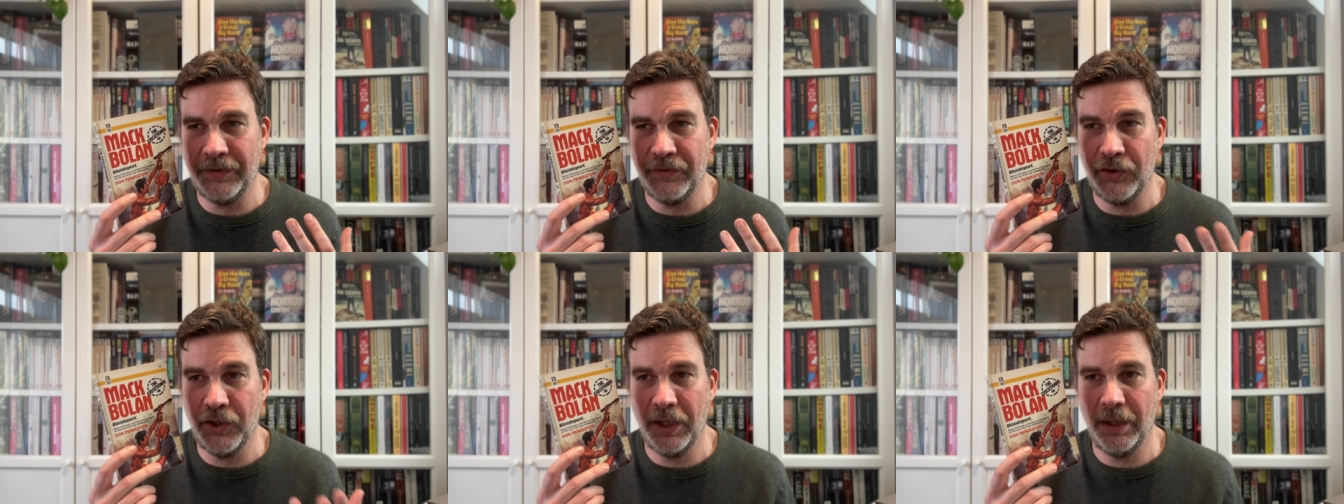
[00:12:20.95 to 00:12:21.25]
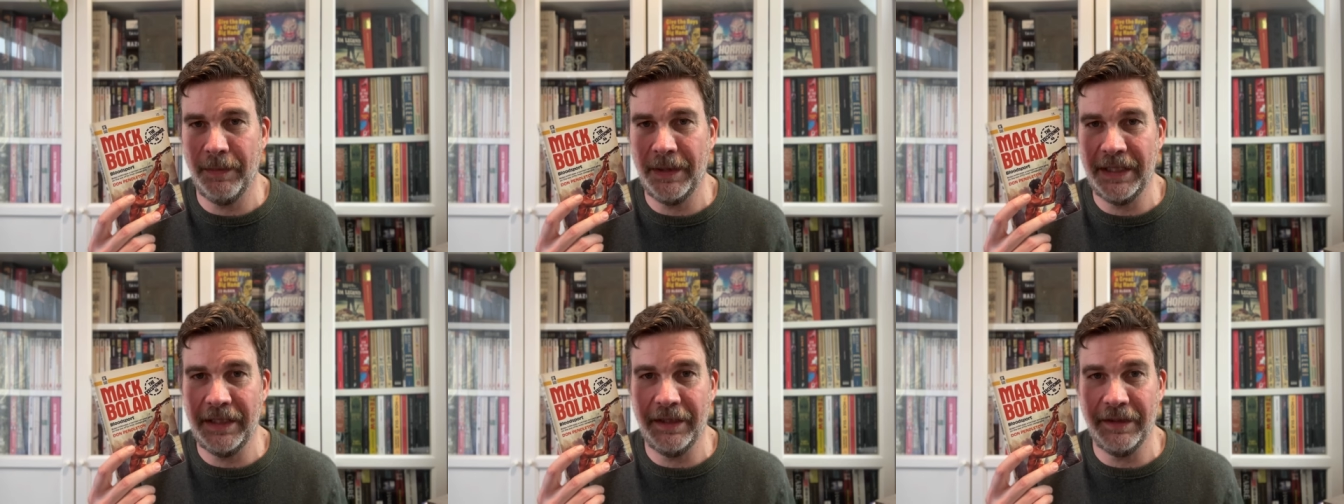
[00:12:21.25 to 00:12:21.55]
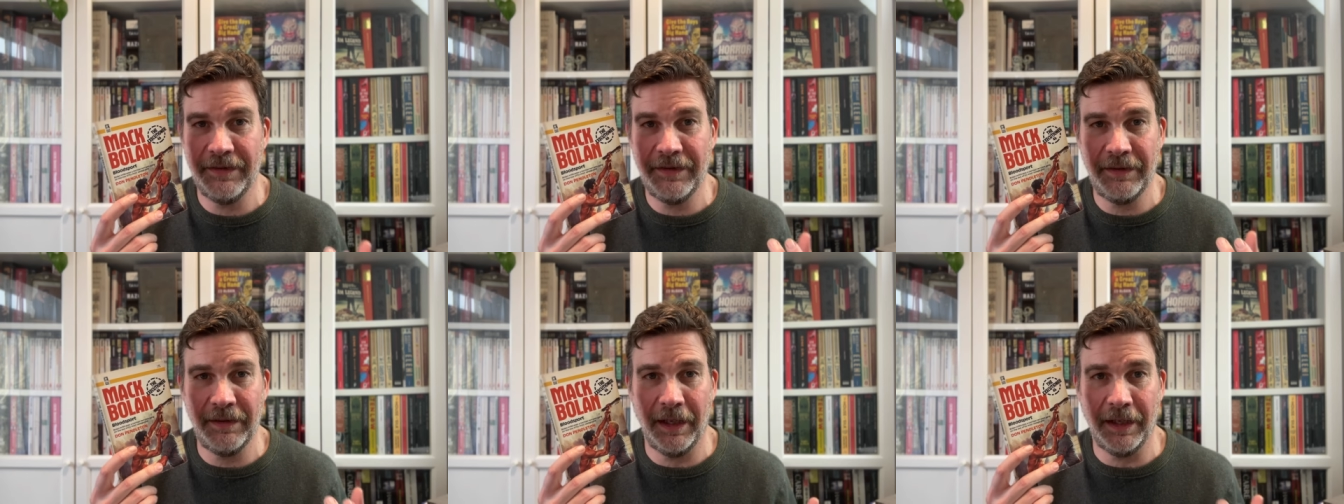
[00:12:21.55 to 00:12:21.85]
German,
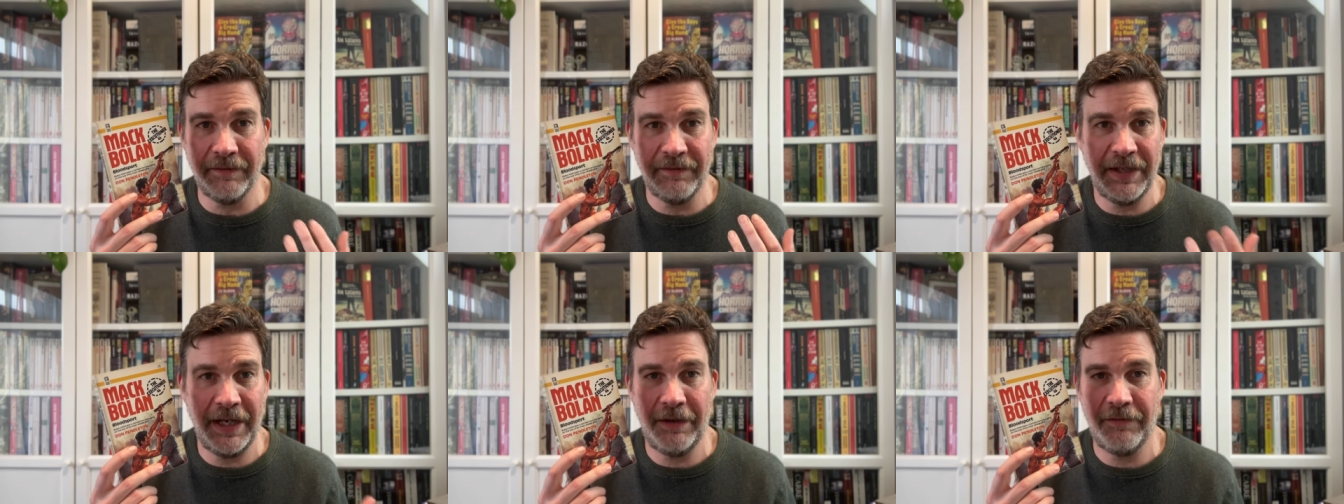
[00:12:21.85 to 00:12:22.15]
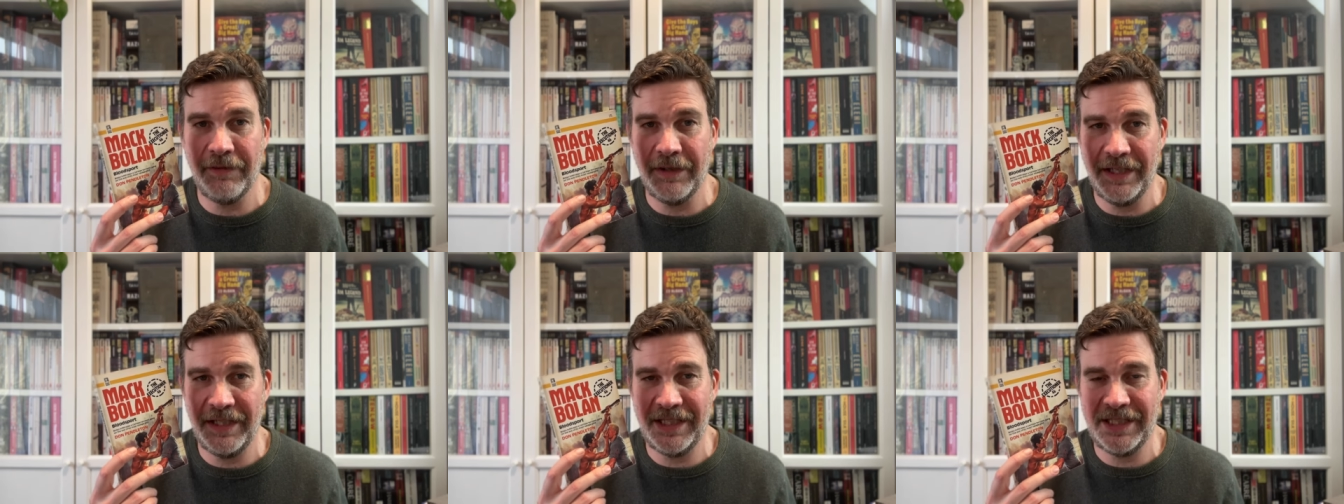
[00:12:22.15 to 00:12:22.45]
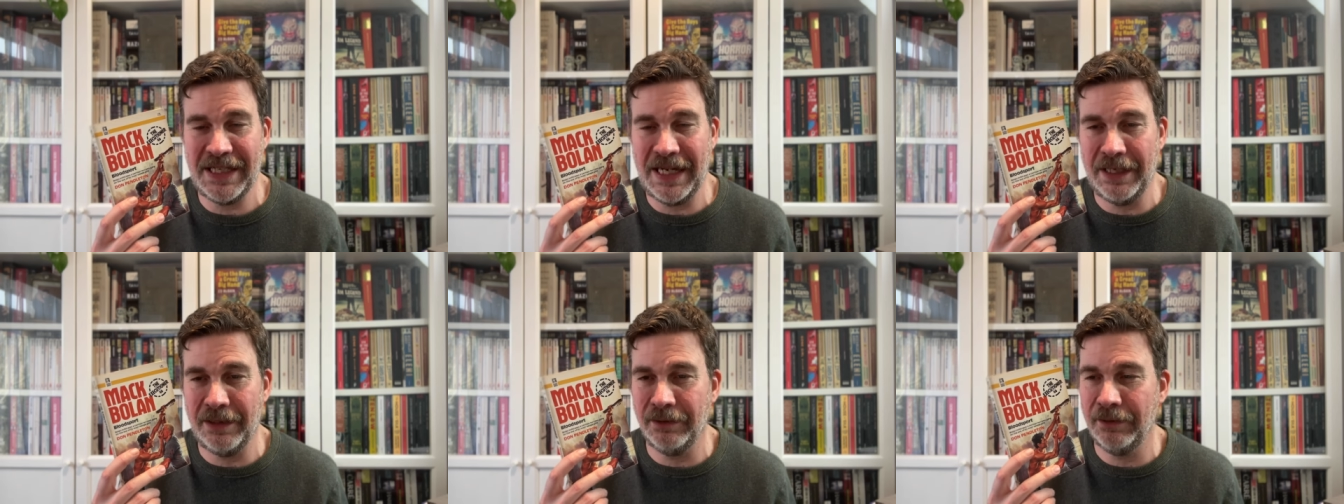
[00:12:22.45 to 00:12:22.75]
like, terrorist
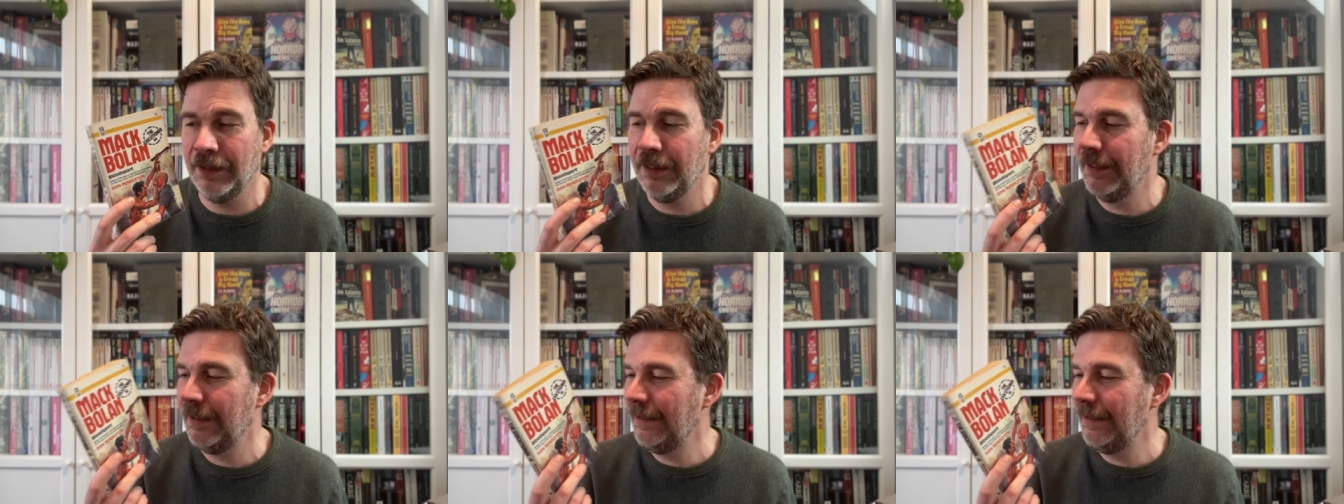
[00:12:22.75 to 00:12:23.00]
cell